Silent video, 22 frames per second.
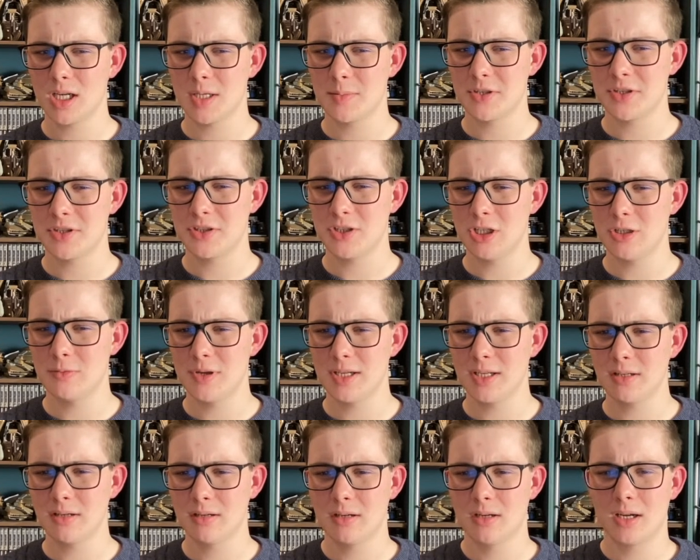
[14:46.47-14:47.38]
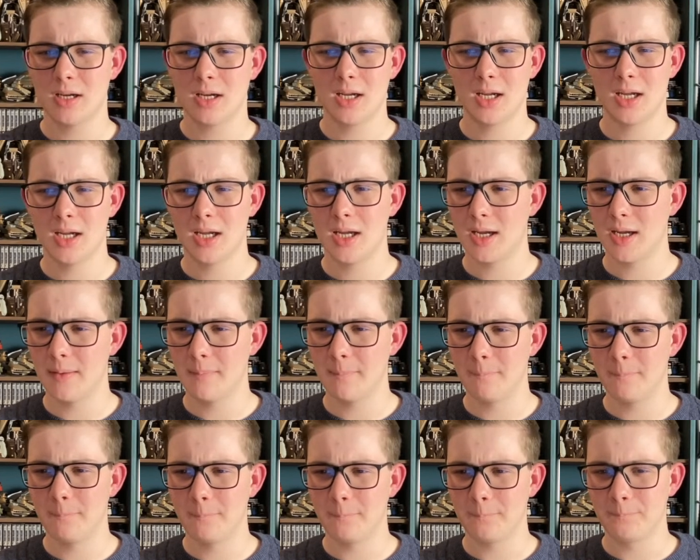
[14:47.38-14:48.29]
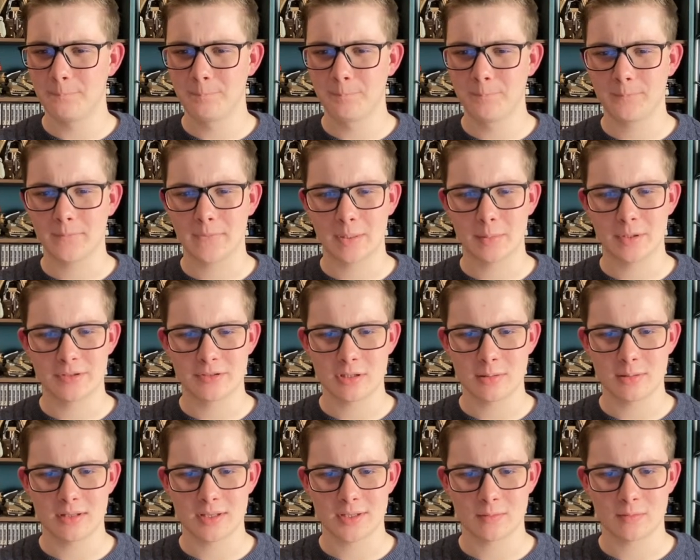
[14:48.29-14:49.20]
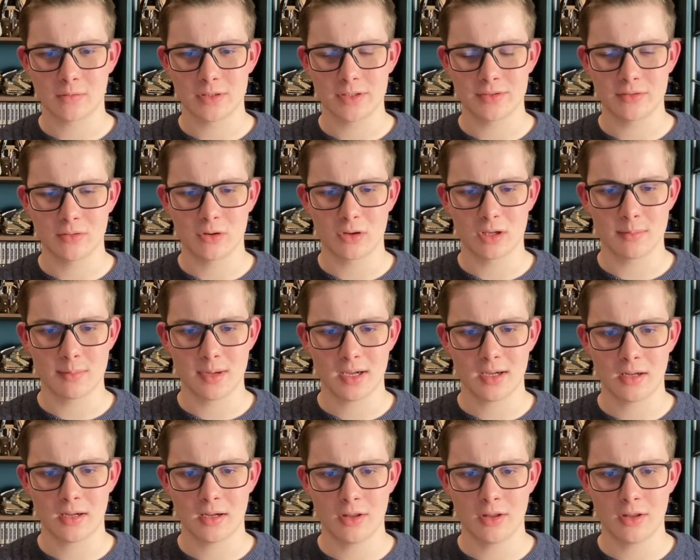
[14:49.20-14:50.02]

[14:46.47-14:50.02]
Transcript: I'm assuming. Um, I'm assuming that's what you're talking about.